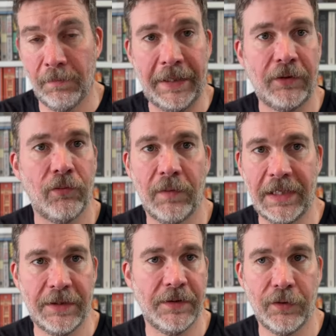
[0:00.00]
medical
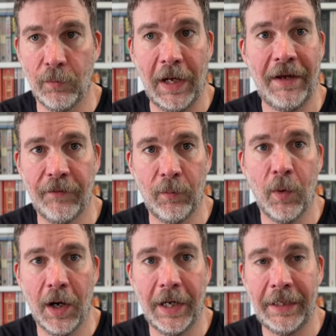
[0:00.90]
reasons or whatever,
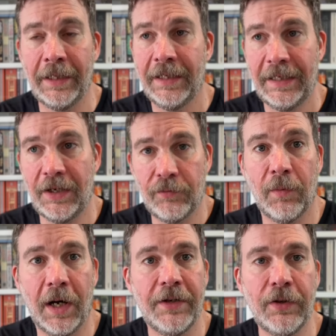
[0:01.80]
why it's
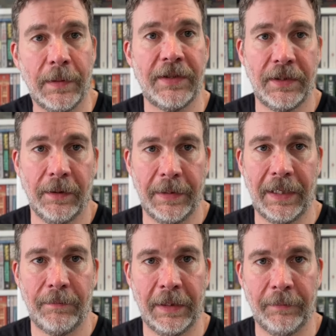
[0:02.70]
right to
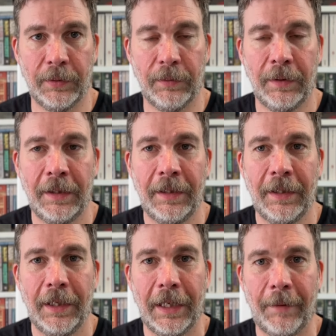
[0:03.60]
exterminate people,
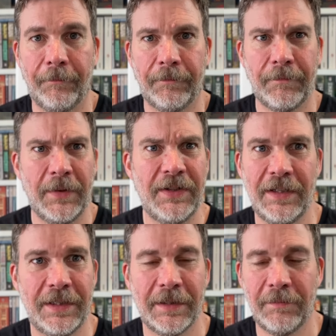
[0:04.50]
which
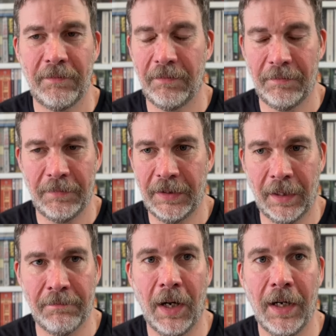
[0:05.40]
is, you
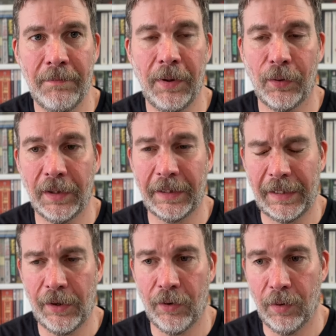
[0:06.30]
know,
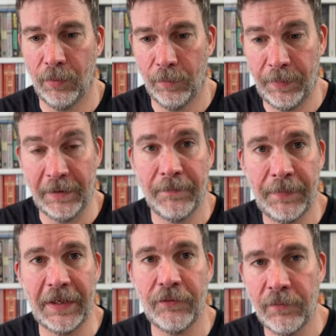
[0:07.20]
mind-bogglingly horrible, but
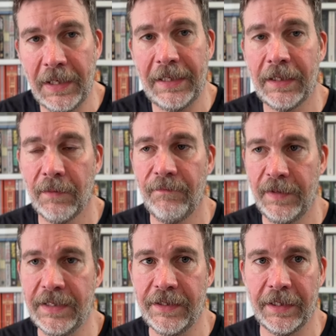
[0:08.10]
it's really
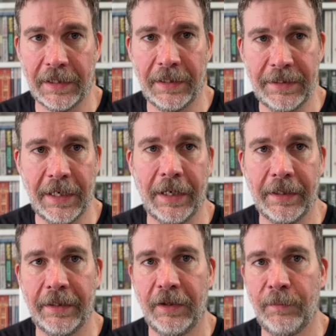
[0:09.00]
convincingly done
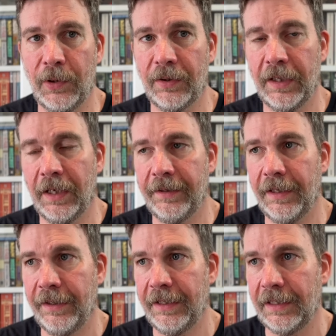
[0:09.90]
in this book. And I
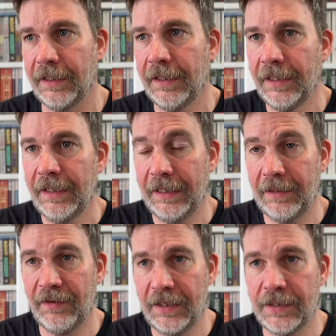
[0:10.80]
think
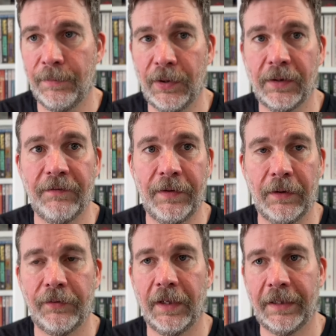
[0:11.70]
it's a book that
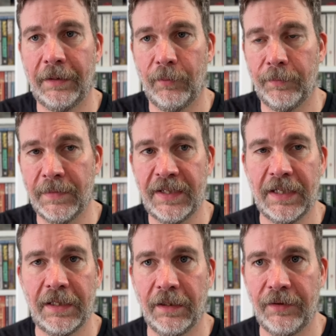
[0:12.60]
feels like it was
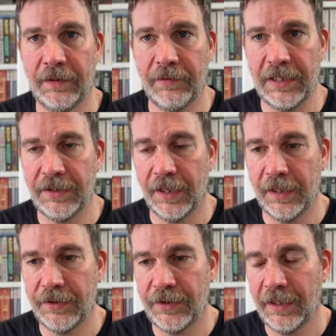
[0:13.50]
meticulously
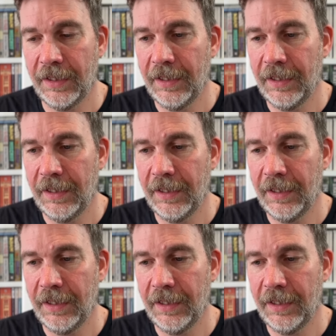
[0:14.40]
researched.